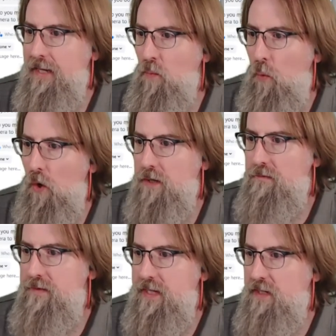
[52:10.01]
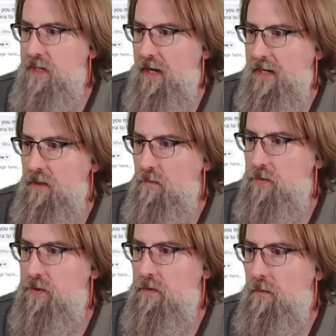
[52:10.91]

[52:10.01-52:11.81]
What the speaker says: one of these items.